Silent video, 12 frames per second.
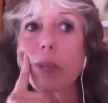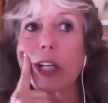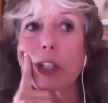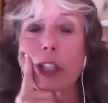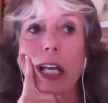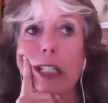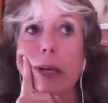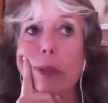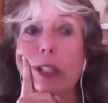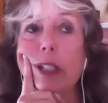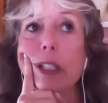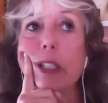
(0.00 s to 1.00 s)
is, as I
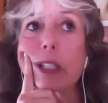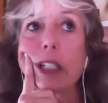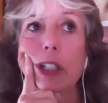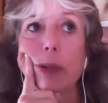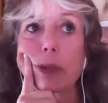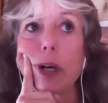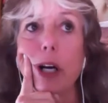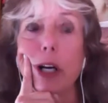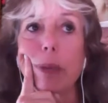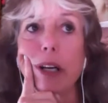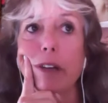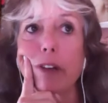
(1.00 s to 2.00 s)
was listening to you
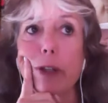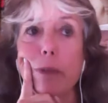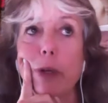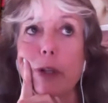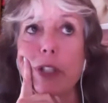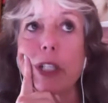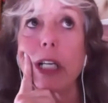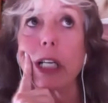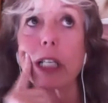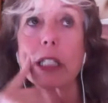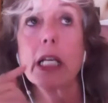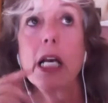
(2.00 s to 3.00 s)
talk about first
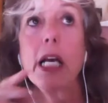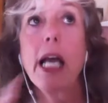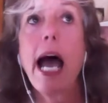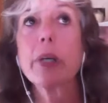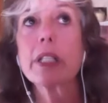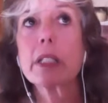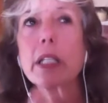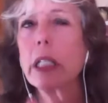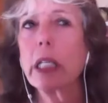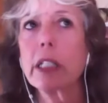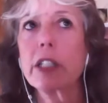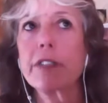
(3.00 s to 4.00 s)
person and how it's
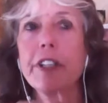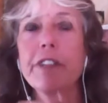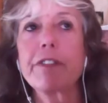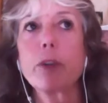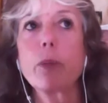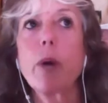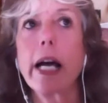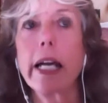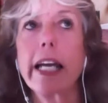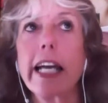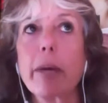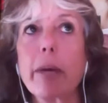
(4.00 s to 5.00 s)
such a nice fit for
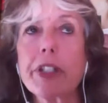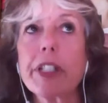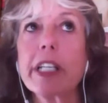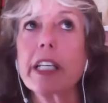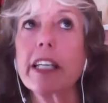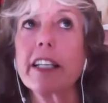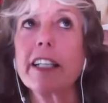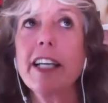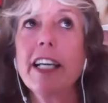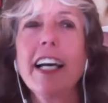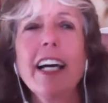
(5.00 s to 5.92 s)
YA, I was thinking,